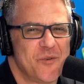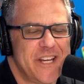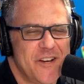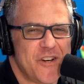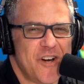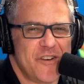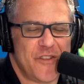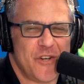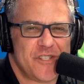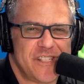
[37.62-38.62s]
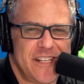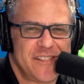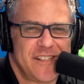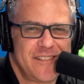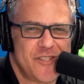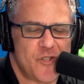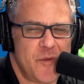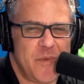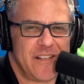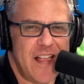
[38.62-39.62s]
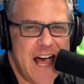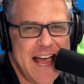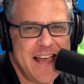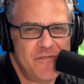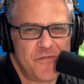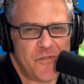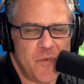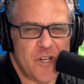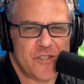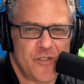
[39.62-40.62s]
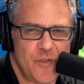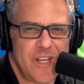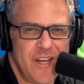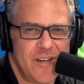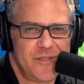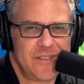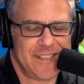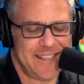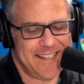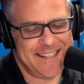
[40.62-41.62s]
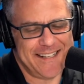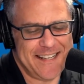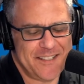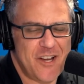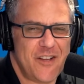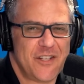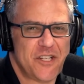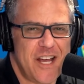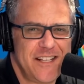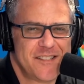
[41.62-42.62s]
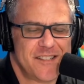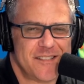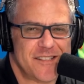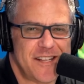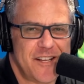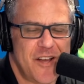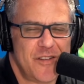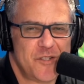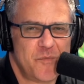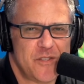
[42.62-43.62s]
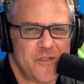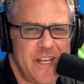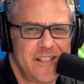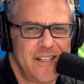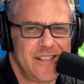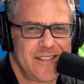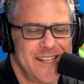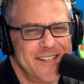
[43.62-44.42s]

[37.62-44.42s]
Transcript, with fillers: We're here in our third season, streaming live from our studio uh, at College Heights in State College, Pennsylvania.